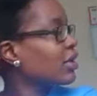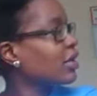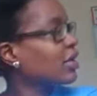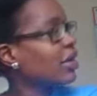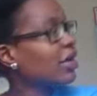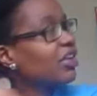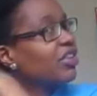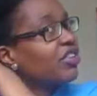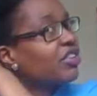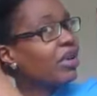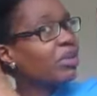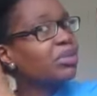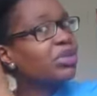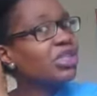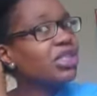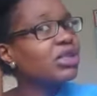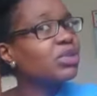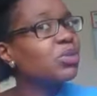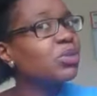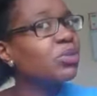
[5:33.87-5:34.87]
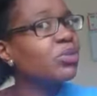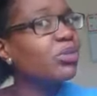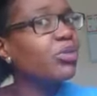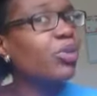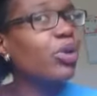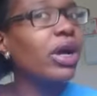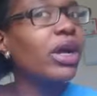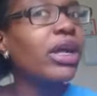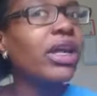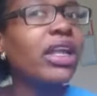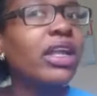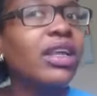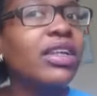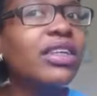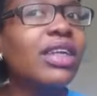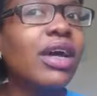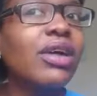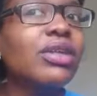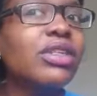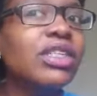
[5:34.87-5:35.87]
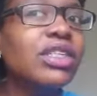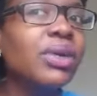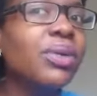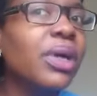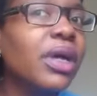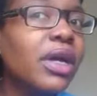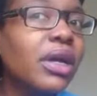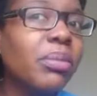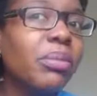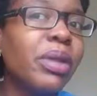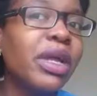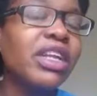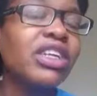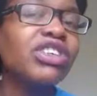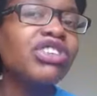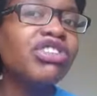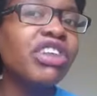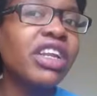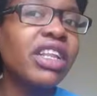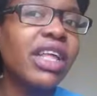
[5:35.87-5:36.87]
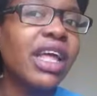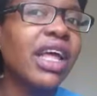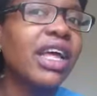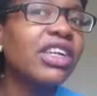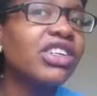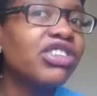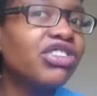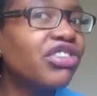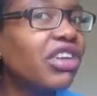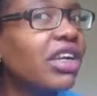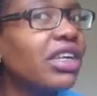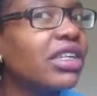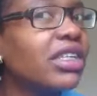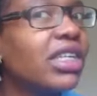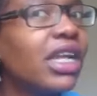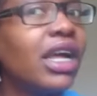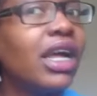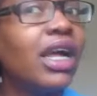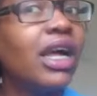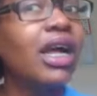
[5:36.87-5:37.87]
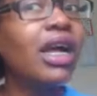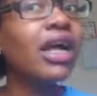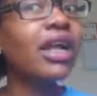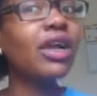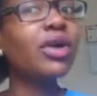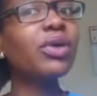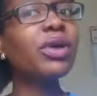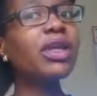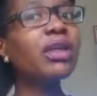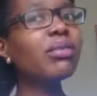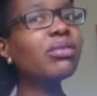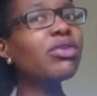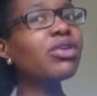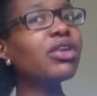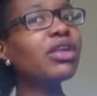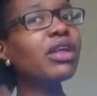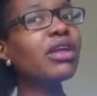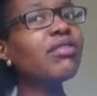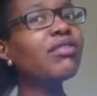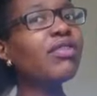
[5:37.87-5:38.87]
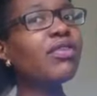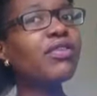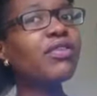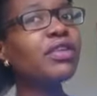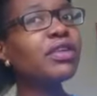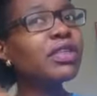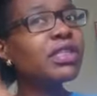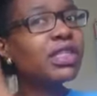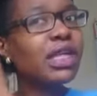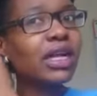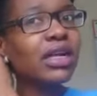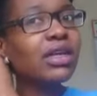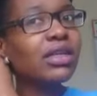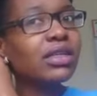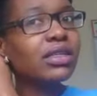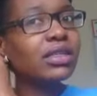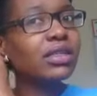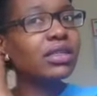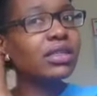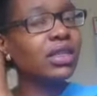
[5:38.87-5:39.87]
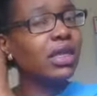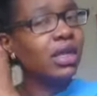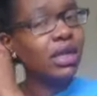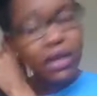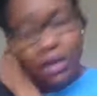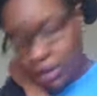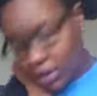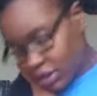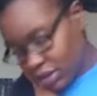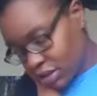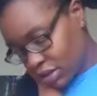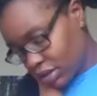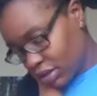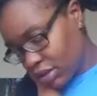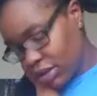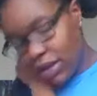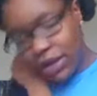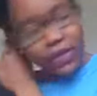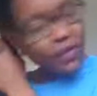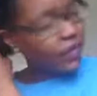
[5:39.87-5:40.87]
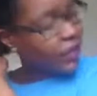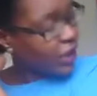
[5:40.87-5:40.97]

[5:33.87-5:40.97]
Yeah, so I'm just working it down so it can penetrate the hair strands, and I'll keep doing that for a few seconds, and